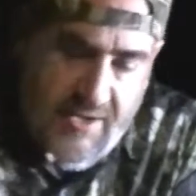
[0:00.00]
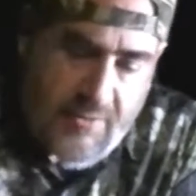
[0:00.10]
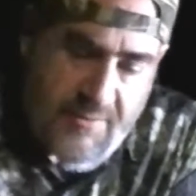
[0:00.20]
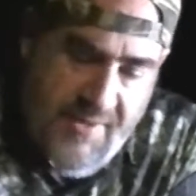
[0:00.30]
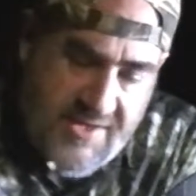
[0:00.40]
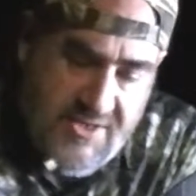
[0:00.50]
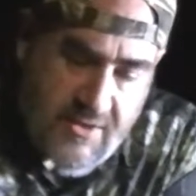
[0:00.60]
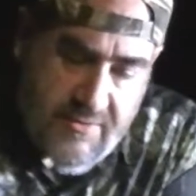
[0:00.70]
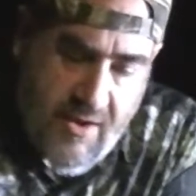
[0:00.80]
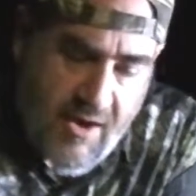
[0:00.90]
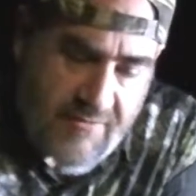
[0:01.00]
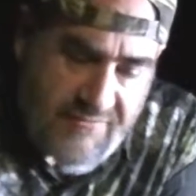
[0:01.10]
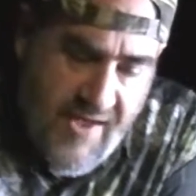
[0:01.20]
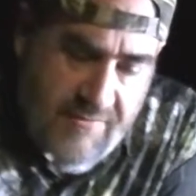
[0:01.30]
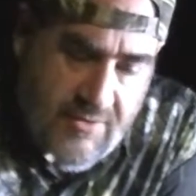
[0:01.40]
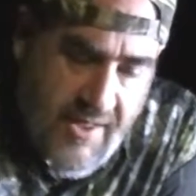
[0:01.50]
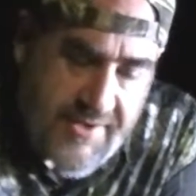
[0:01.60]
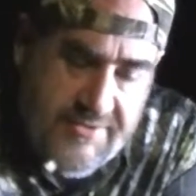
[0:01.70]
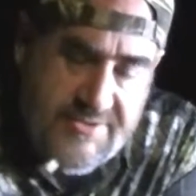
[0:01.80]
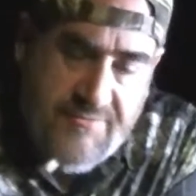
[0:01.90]
know the Bics are our favorite
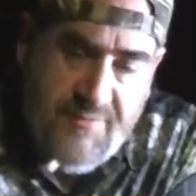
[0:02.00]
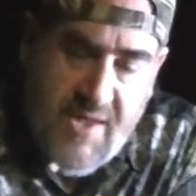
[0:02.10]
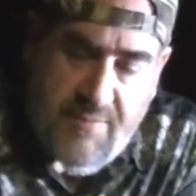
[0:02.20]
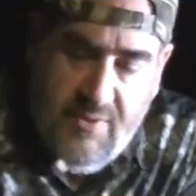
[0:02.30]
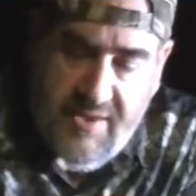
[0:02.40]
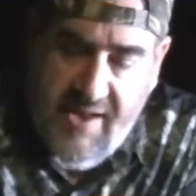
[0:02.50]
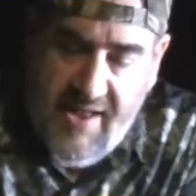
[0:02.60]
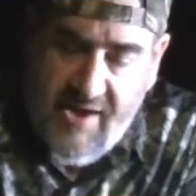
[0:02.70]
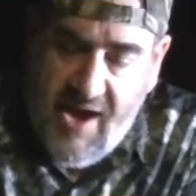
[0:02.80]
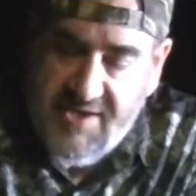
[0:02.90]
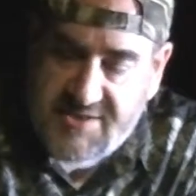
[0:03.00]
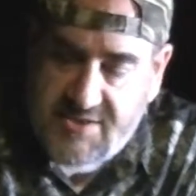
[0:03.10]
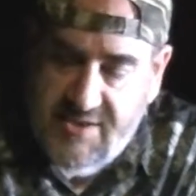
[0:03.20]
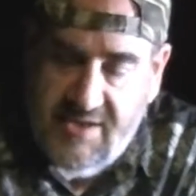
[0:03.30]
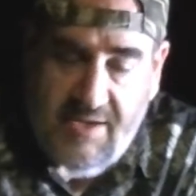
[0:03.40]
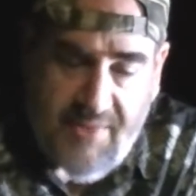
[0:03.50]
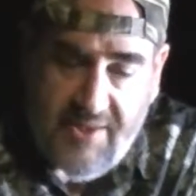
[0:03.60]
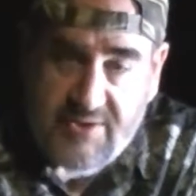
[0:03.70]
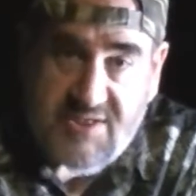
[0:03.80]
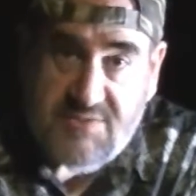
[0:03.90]
lighters of people, and honestly, I
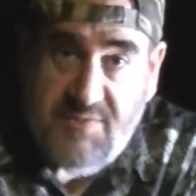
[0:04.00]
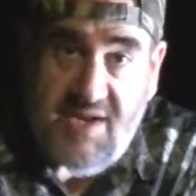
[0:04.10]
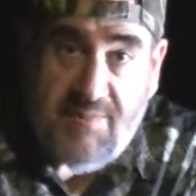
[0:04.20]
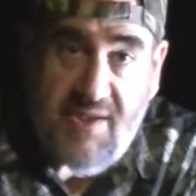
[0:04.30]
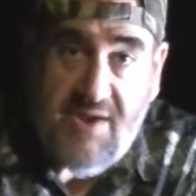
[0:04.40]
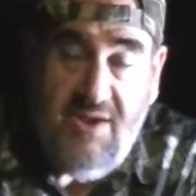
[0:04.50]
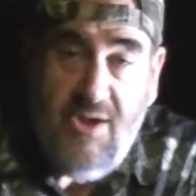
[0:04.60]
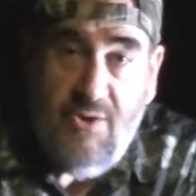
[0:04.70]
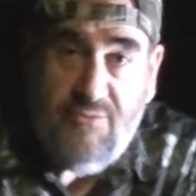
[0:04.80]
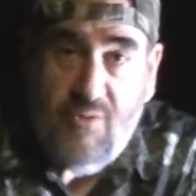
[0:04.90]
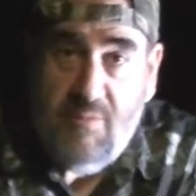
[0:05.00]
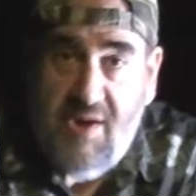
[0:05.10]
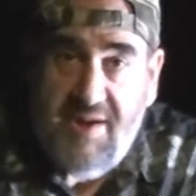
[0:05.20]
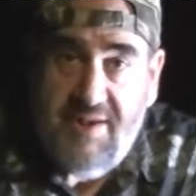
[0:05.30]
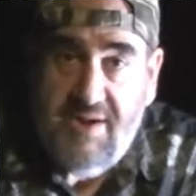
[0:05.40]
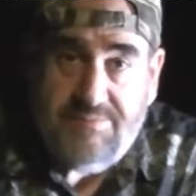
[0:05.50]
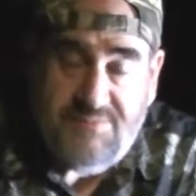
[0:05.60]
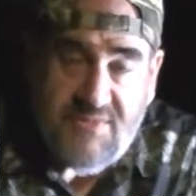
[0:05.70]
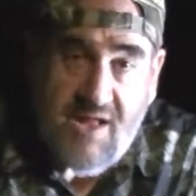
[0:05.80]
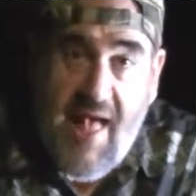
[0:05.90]
use this mini Bic for my
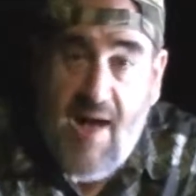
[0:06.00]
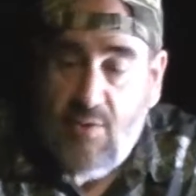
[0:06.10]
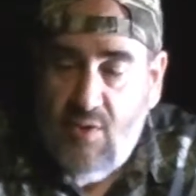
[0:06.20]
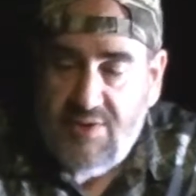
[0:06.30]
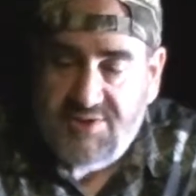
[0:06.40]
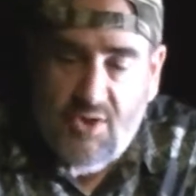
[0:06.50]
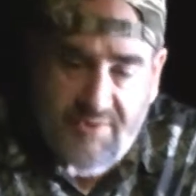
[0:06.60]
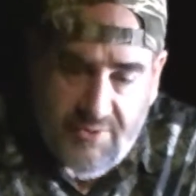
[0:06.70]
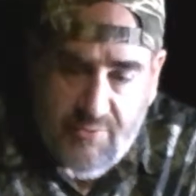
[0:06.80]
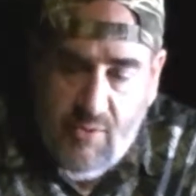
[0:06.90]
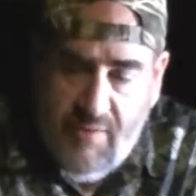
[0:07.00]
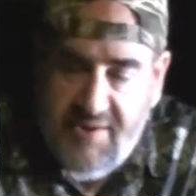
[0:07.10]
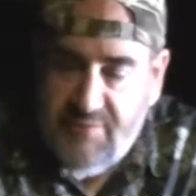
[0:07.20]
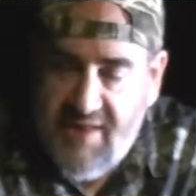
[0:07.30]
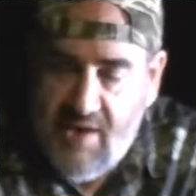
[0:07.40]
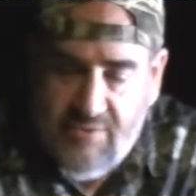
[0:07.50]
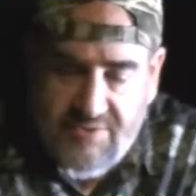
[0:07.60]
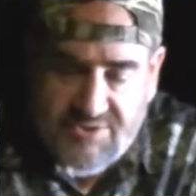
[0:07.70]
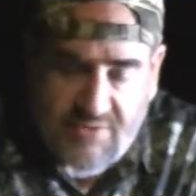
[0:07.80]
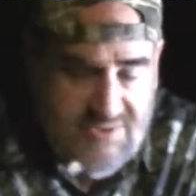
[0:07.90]
alcohol stove. It can throw right in with the
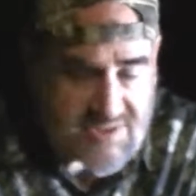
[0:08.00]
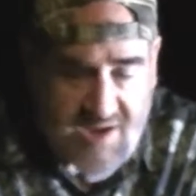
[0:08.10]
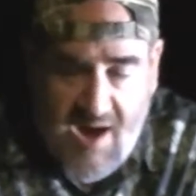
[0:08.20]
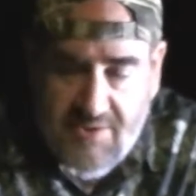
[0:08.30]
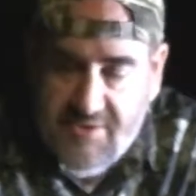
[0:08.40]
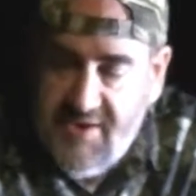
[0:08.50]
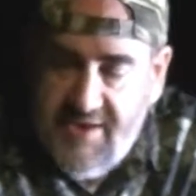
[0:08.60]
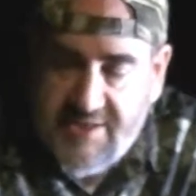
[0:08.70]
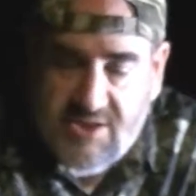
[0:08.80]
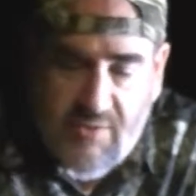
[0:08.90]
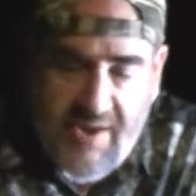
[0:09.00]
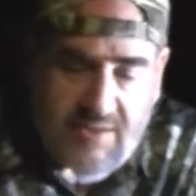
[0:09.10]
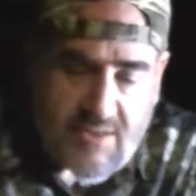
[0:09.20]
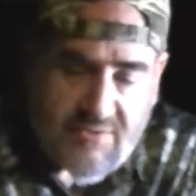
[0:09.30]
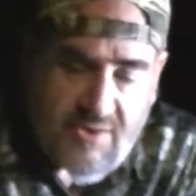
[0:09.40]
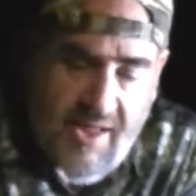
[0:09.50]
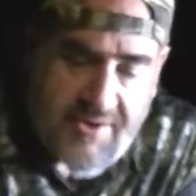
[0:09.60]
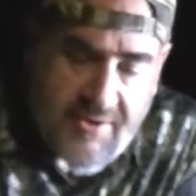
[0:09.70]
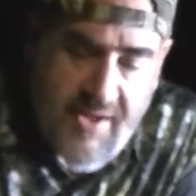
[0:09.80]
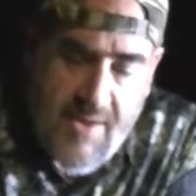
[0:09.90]
alcohol stove. It's $1. It's a great little
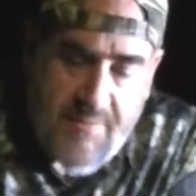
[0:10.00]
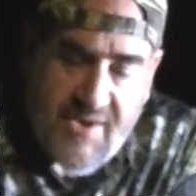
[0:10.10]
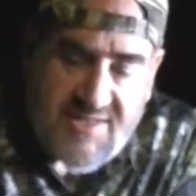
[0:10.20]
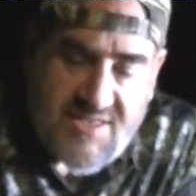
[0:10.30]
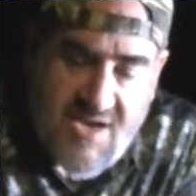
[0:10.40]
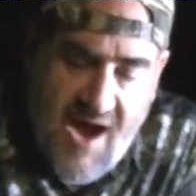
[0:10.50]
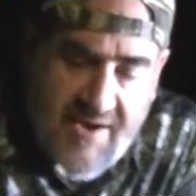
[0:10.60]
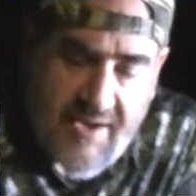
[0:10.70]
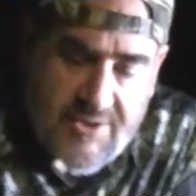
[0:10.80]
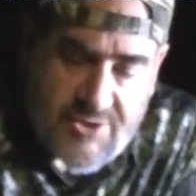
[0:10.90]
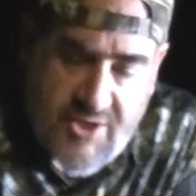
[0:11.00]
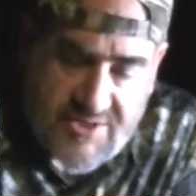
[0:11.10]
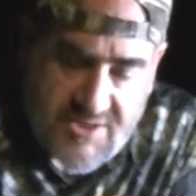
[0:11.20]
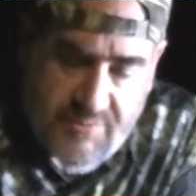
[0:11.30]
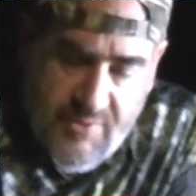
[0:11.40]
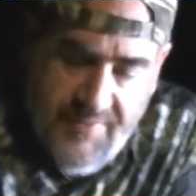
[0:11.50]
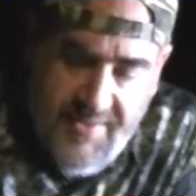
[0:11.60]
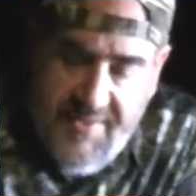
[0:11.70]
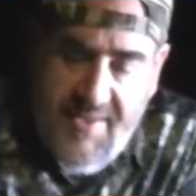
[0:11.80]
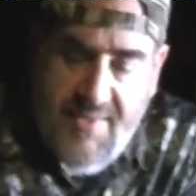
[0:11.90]
lighter, but it's not adjustable.
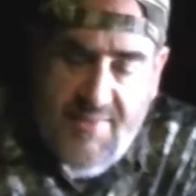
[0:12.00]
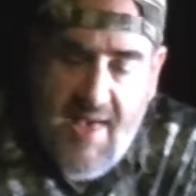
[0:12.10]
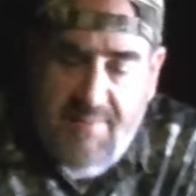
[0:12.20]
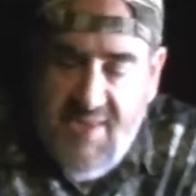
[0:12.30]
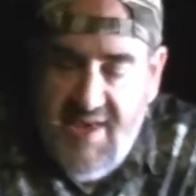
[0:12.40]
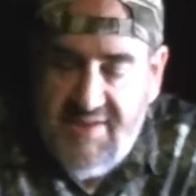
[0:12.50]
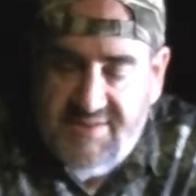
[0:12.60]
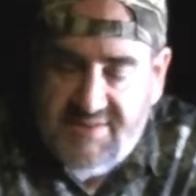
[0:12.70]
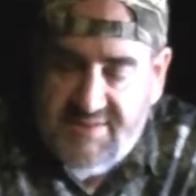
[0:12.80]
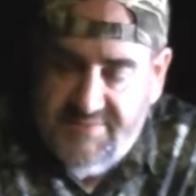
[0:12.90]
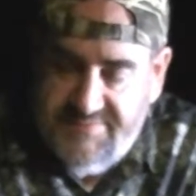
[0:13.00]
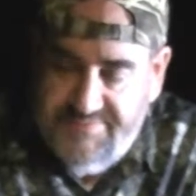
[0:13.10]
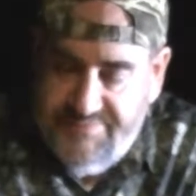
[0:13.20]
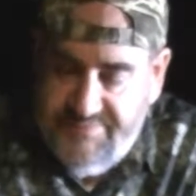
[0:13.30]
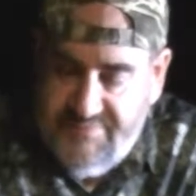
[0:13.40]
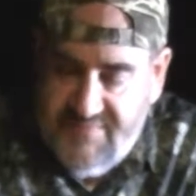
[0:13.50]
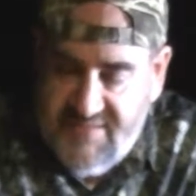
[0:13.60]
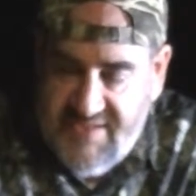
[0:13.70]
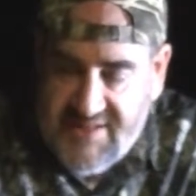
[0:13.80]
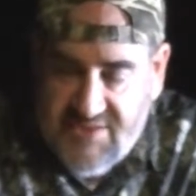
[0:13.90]
That means
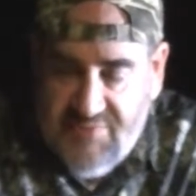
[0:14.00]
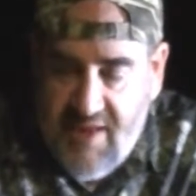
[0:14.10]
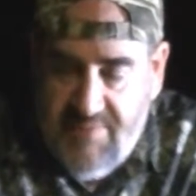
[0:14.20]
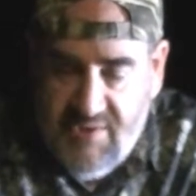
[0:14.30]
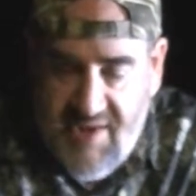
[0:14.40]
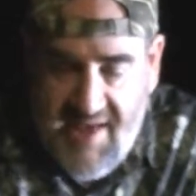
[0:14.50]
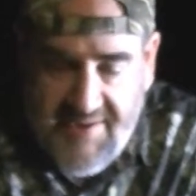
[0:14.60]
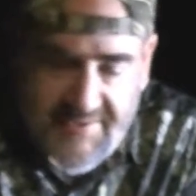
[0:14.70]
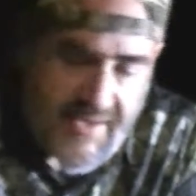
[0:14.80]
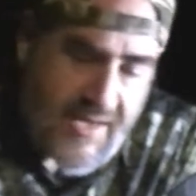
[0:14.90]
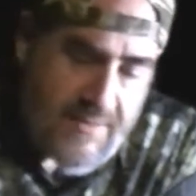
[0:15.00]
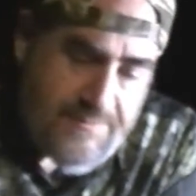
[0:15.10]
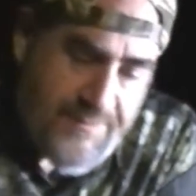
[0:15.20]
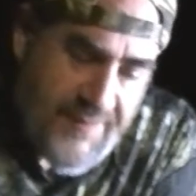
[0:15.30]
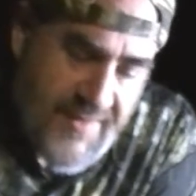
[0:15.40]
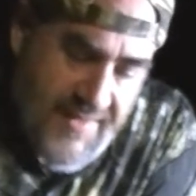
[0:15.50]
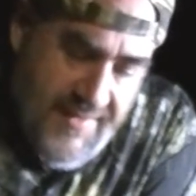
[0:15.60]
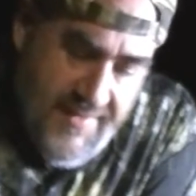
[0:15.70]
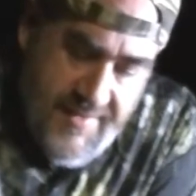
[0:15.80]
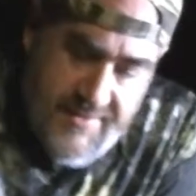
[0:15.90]
that's the flame you get.
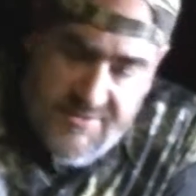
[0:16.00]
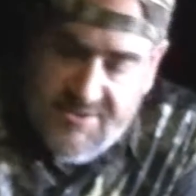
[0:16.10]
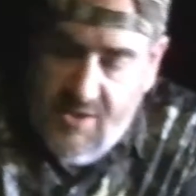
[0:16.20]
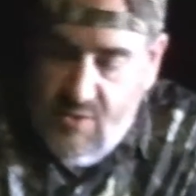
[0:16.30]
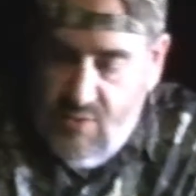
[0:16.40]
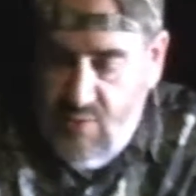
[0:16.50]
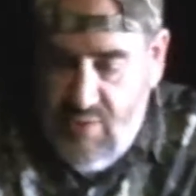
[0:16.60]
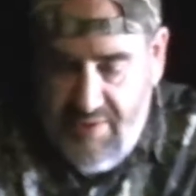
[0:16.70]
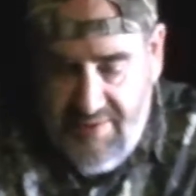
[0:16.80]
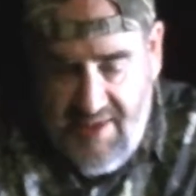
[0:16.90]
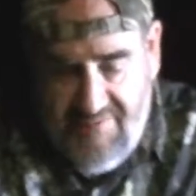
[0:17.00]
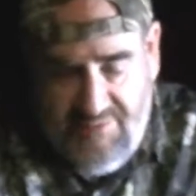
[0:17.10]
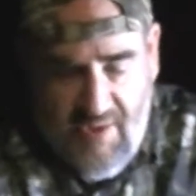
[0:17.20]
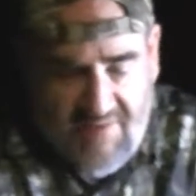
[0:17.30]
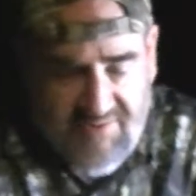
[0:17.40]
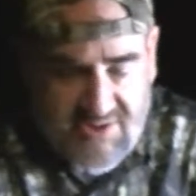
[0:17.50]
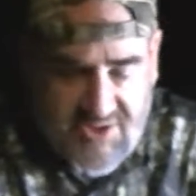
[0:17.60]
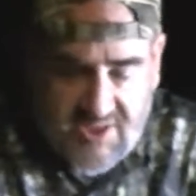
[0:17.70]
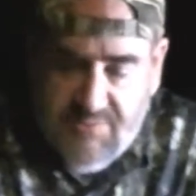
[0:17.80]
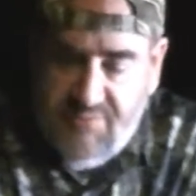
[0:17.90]
So if you have an
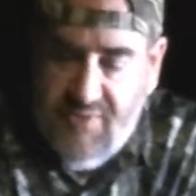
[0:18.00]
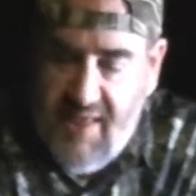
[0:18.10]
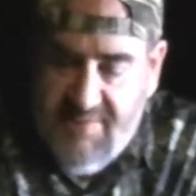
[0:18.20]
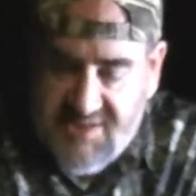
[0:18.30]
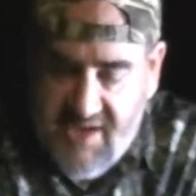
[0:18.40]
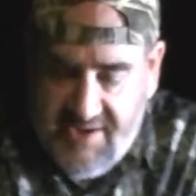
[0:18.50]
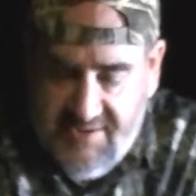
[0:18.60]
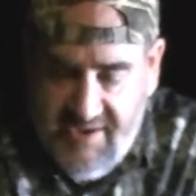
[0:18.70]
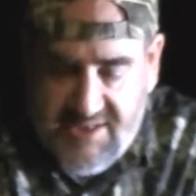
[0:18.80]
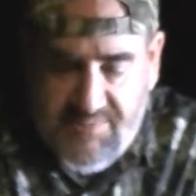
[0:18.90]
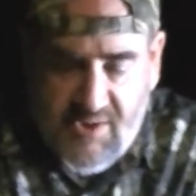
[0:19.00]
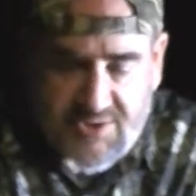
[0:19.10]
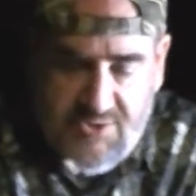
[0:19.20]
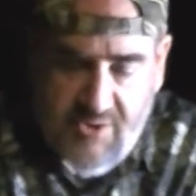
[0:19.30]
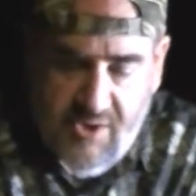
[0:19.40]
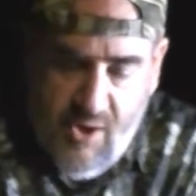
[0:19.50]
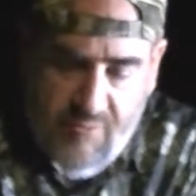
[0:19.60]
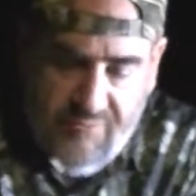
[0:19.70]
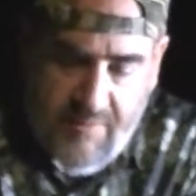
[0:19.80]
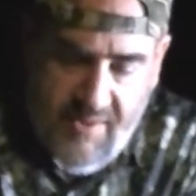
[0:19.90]
adjustable flame, it's kind of nice because you can go
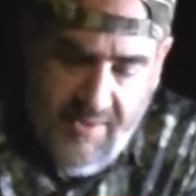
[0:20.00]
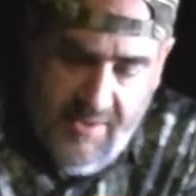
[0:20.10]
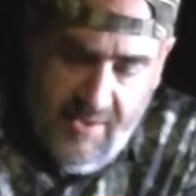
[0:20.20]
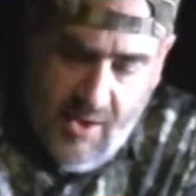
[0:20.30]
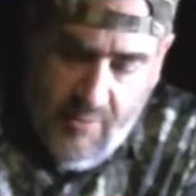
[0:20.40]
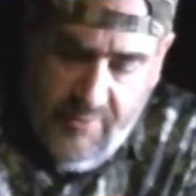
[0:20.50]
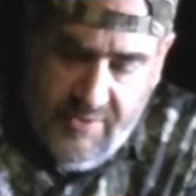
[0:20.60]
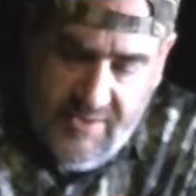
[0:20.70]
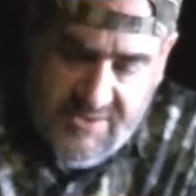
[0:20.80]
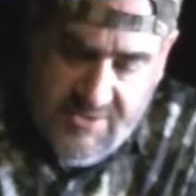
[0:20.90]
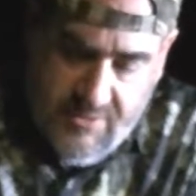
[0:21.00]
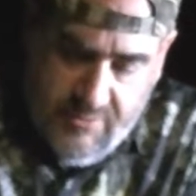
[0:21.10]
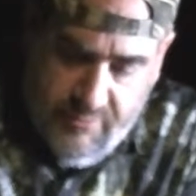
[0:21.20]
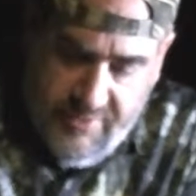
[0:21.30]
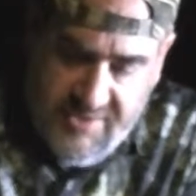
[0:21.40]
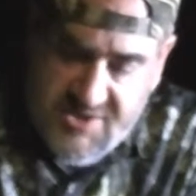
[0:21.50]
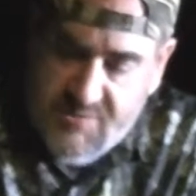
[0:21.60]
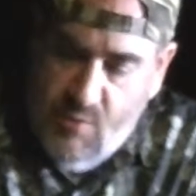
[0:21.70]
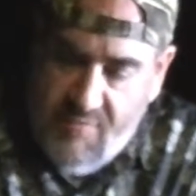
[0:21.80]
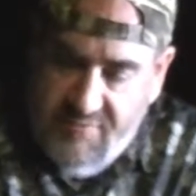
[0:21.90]
from a really
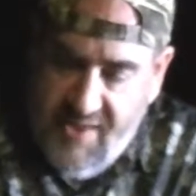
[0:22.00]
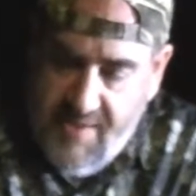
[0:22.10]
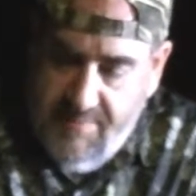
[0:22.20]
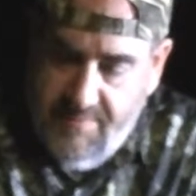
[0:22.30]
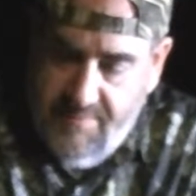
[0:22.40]
small flame